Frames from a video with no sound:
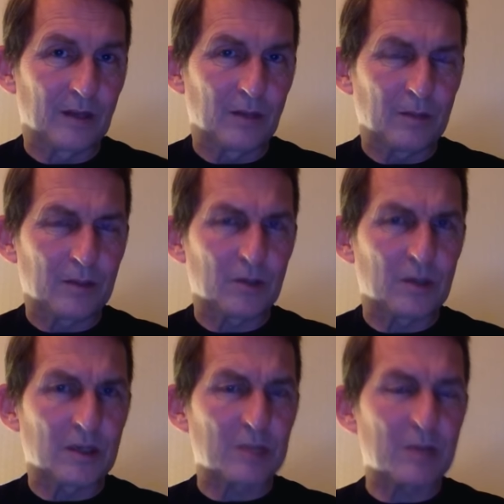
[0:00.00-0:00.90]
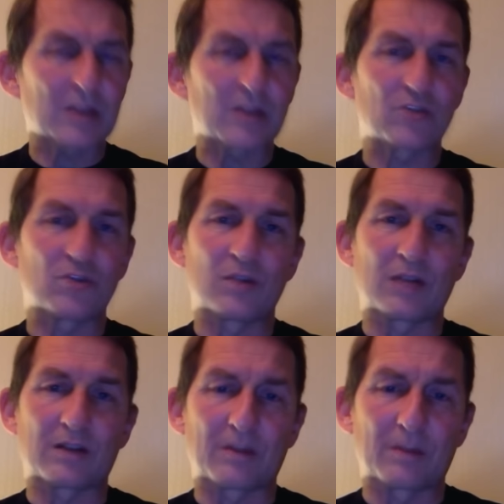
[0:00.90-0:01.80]
But you'd expect the truth
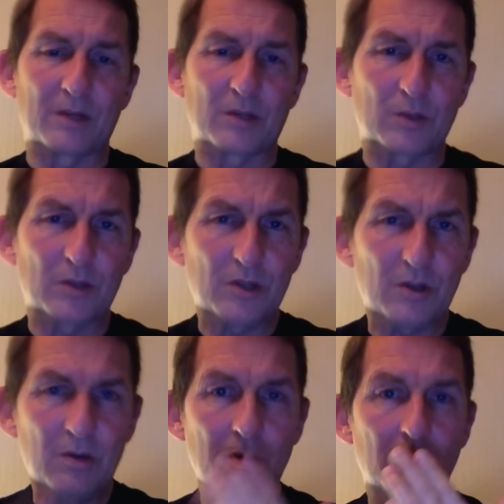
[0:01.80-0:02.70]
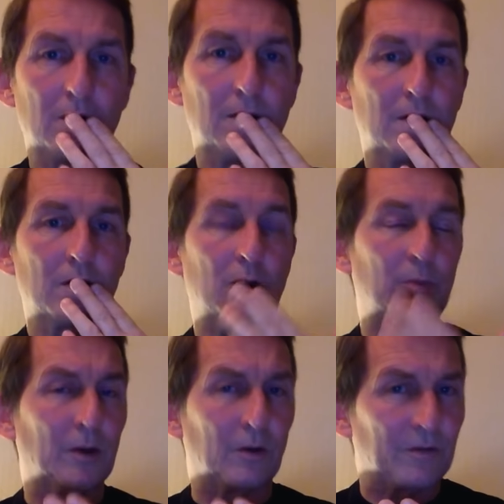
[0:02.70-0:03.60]
out of the police, wouldn't you? Call
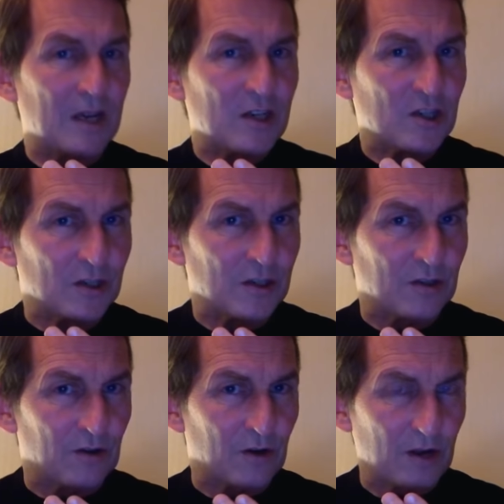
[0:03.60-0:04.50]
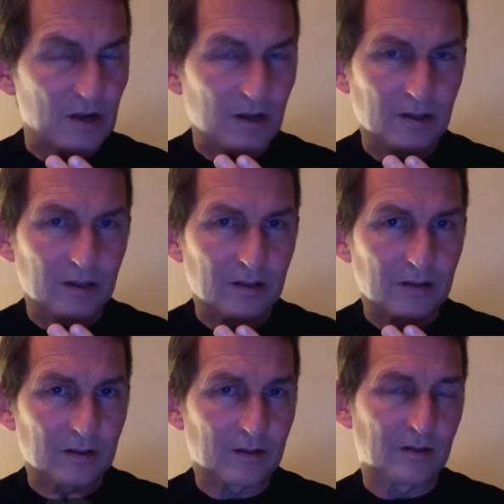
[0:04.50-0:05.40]
me old fashioned, Your Honour.
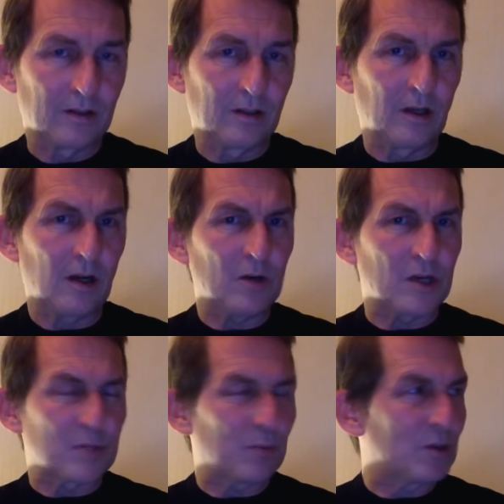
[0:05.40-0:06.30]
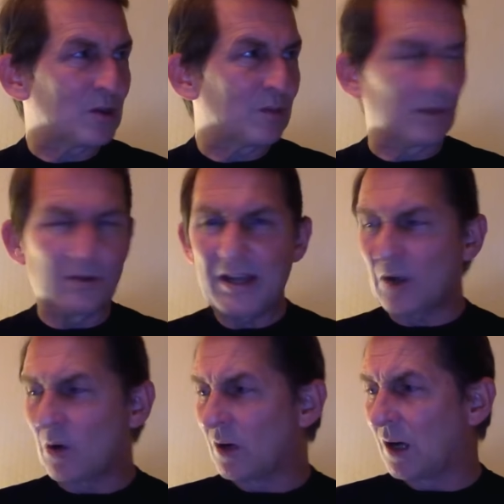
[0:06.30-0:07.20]
Oh, yes, boys in blue, they
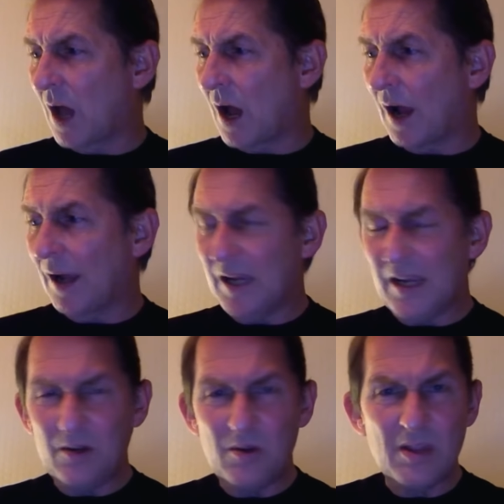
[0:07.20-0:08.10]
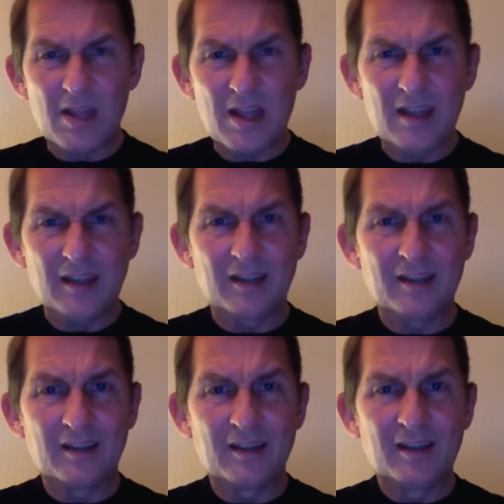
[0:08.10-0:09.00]
don't lie, do they?
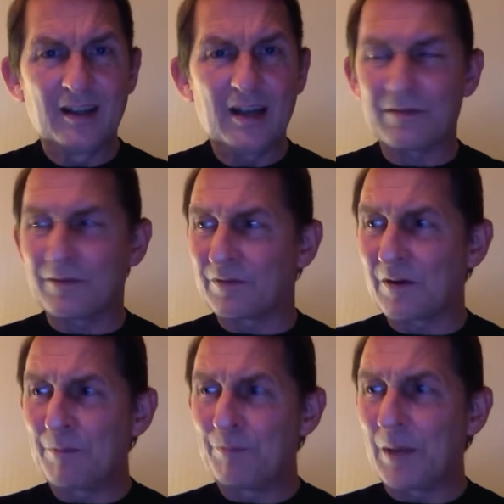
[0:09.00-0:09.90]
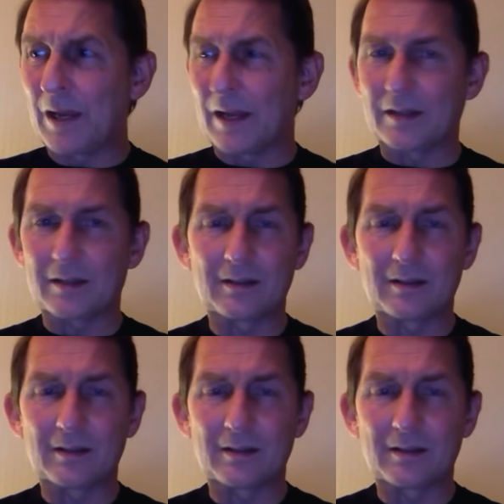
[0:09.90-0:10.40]
Heaven forbid.